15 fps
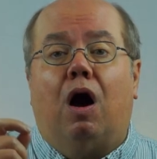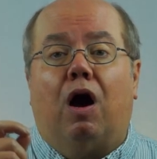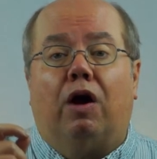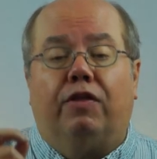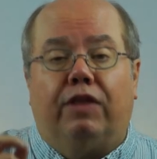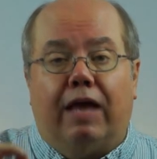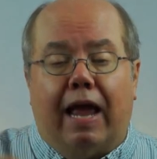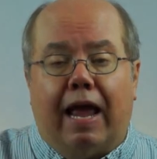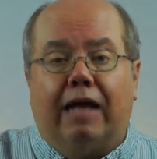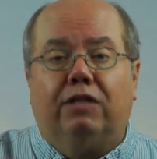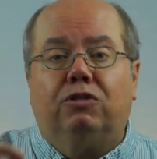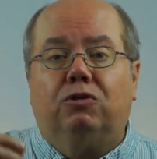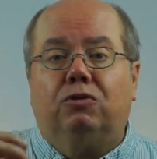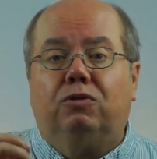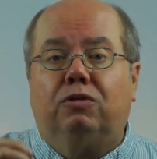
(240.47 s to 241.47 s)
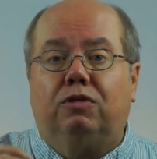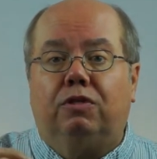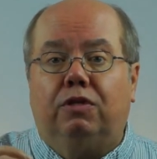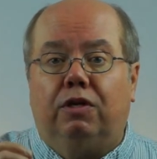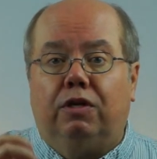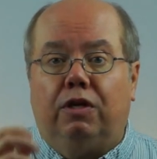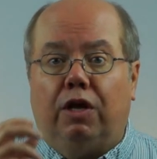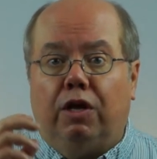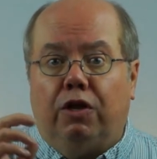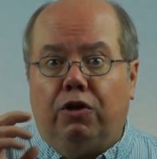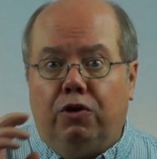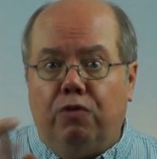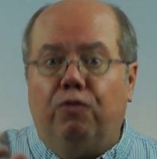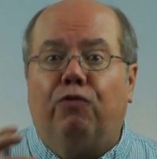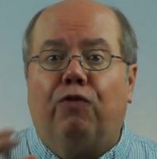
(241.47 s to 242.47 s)
are the answers that
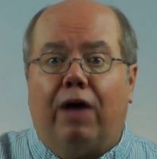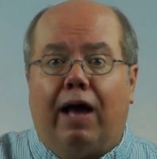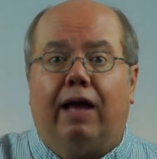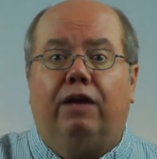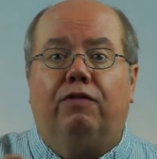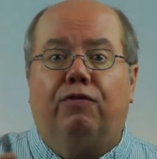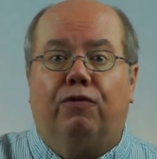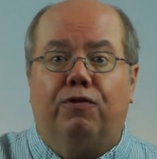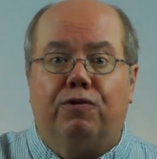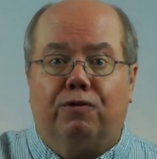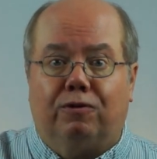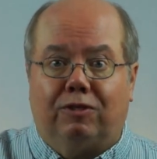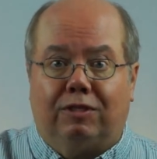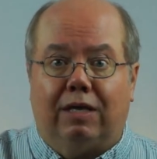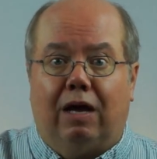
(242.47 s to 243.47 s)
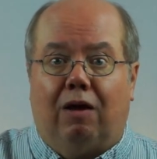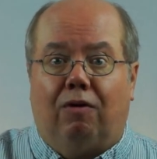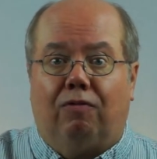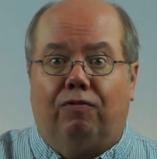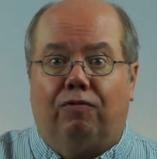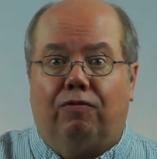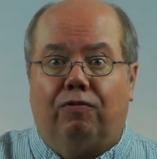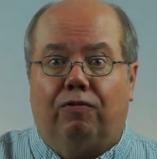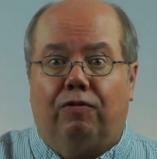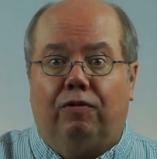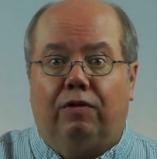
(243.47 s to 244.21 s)
you find for yourself.